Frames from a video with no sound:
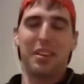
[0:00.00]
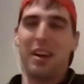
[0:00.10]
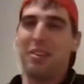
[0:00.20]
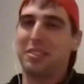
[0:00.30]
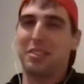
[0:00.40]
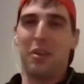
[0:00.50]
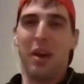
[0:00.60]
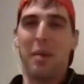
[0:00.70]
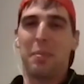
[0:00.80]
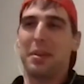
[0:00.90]
And I was so
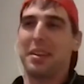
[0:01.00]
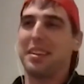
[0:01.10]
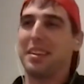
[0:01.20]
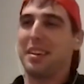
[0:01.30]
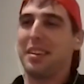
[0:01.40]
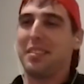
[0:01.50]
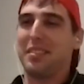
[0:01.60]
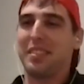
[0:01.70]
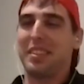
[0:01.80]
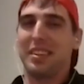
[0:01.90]
happy,
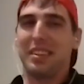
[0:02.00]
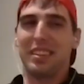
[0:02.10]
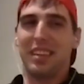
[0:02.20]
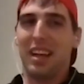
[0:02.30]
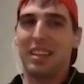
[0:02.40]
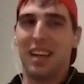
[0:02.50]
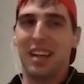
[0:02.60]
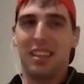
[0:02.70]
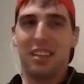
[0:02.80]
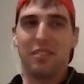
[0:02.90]
you know, because
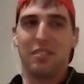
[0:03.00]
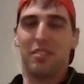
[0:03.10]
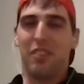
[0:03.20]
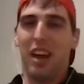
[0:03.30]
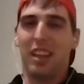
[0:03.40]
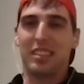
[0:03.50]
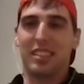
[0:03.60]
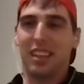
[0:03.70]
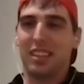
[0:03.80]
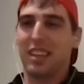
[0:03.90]
I love the
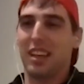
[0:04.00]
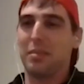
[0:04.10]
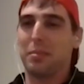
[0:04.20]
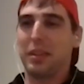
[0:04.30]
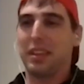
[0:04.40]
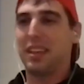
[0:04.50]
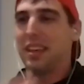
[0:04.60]
violence like that. But